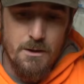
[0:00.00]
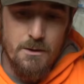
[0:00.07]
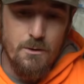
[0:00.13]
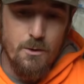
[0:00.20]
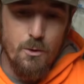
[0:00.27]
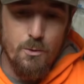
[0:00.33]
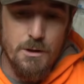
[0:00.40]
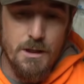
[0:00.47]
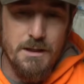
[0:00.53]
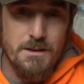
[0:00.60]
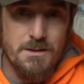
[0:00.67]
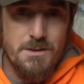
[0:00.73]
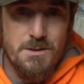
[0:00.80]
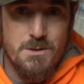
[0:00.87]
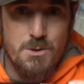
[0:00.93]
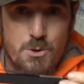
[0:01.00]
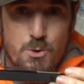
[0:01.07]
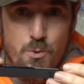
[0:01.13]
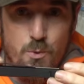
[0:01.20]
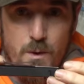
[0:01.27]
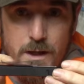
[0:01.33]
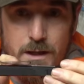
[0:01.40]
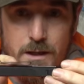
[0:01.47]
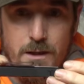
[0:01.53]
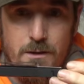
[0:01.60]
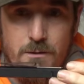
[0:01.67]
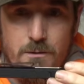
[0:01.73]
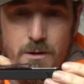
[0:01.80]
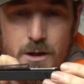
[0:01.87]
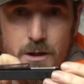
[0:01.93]
Olight's two-way
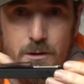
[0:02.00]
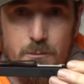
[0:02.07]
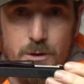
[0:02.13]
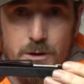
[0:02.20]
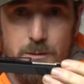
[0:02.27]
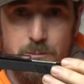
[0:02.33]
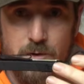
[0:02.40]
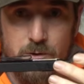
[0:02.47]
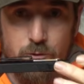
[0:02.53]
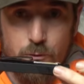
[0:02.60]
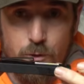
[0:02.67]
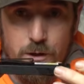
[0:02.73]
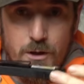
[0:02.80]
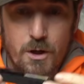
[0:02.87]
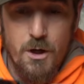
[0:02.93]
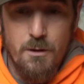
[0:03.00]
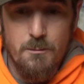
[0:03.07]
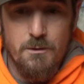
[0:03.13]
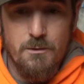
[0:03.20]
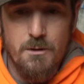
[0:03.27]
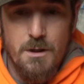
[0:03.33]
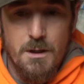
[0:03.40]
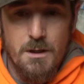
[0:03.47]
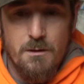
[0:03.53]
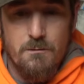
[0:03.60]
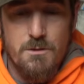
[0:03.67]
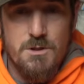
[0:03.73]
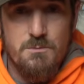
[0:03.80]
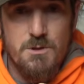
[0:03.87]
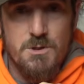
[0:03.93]
clip that's very common,
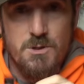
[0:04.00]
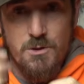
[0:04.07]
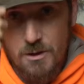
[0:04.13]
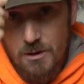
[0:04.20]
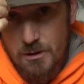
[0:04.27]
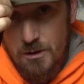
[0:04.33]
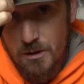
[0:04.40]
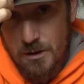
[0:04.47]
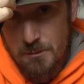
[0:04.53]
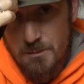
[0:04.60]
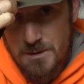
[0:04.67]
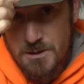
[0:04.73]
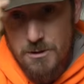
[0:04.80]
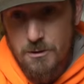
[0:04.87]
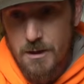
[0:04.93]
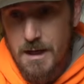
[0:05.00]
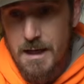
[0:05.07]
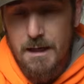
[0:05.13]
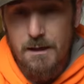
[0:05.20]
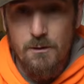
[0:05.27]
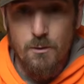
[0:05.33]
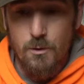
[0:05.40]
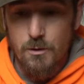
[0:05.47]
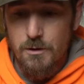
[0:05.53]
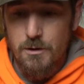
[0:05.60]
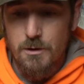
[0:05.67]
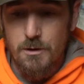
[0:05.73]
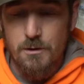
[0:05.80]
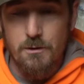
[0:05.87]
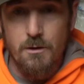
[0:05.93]
which means you can clip it to your hat, or you
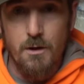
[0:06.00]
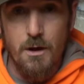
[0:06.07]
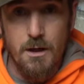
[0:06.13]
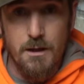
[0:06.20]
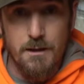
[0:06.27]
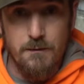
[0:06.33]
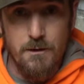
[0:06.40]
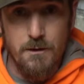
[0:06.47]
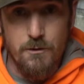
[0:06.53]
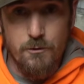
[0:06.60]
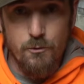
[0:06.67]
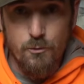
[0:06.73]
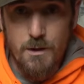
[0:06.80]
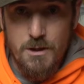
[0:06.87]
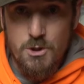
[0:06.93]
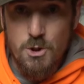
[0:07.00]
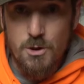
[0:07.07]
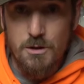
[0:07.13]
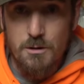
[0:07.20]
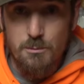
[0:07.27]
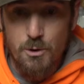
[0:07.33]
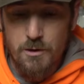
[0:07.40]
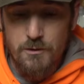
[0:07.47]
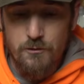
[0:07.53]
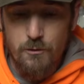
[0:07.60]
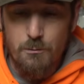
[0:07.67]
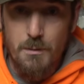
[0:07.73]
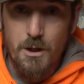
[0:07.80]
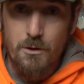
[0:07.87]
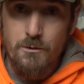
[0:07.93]
can, in the other direction, clip it onto
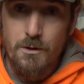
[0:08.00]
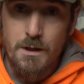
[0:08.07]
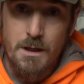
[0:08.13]
your belt.